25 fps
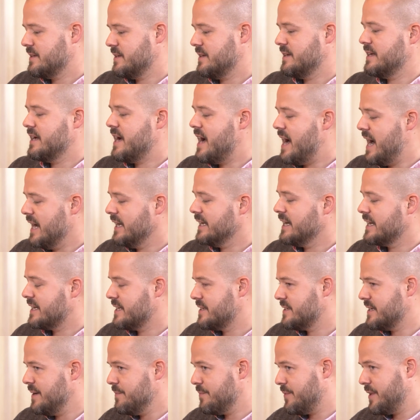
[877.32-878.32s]
highlighted
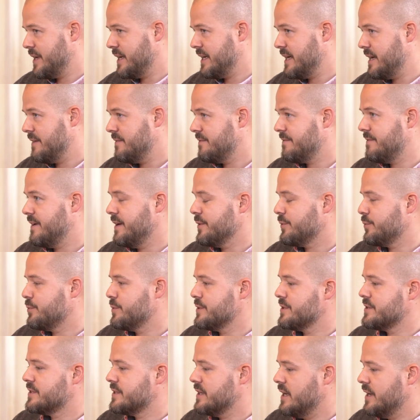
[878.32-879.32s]
something I felt
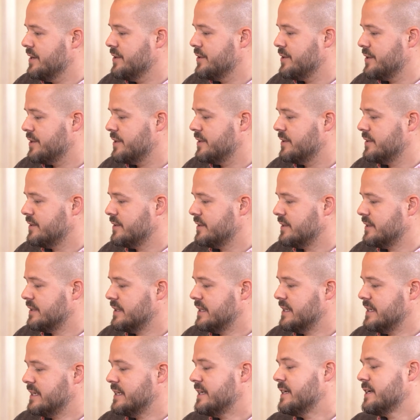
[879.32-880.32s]
was
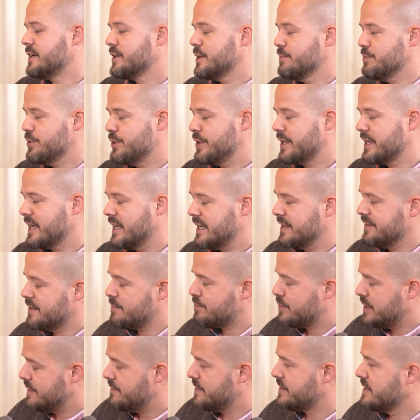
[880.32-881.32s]
under-communicated in the
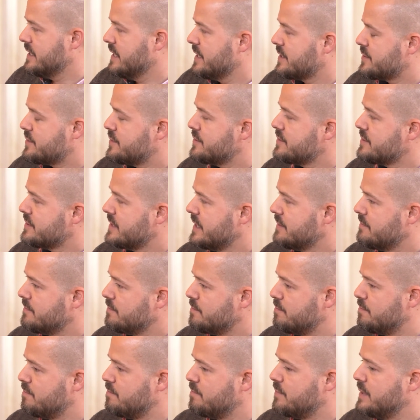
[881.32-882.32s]
previous lectures, that
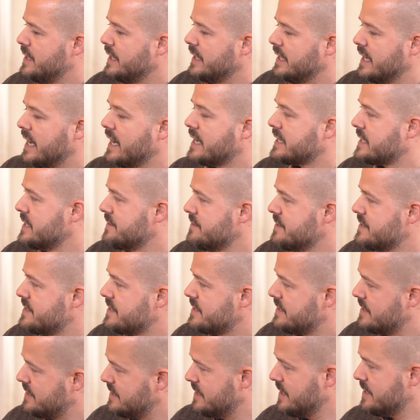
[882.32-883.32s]
being an
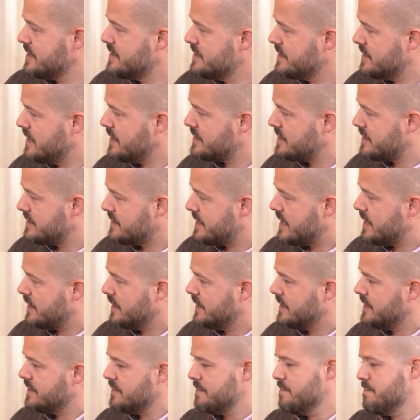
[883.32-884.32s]
activist doesn't
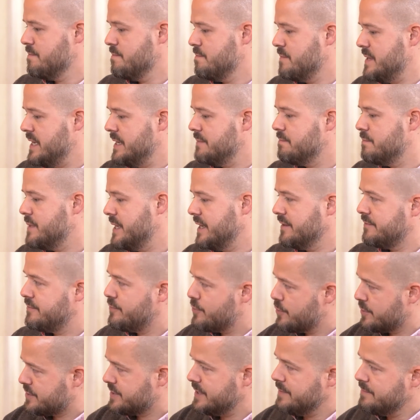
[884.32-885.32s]
necessarily mean being
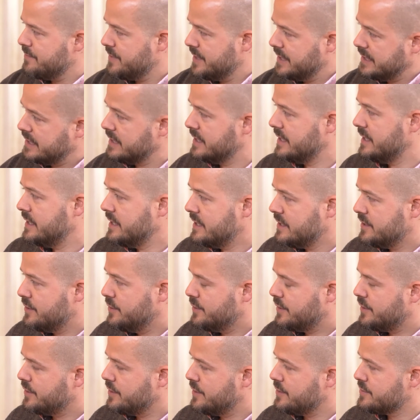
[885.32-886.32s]
for something. You
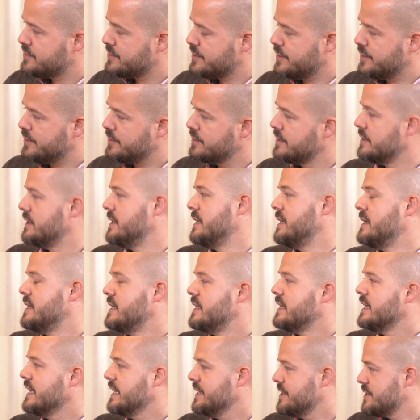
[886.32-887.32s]
can also,
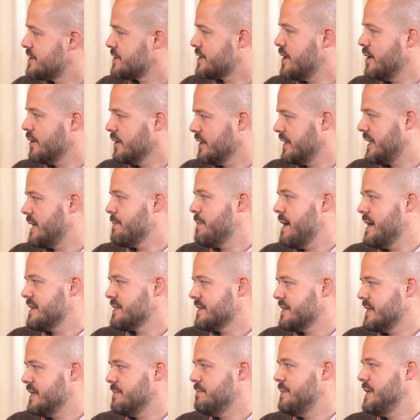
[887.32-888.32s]
in a scholarly
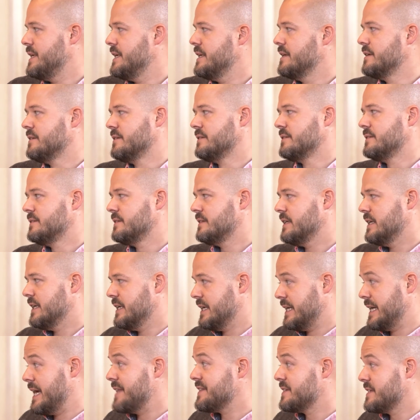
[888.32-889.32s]
capacity, be
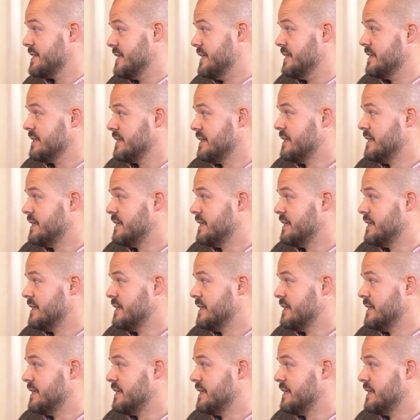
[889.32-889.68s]
against it.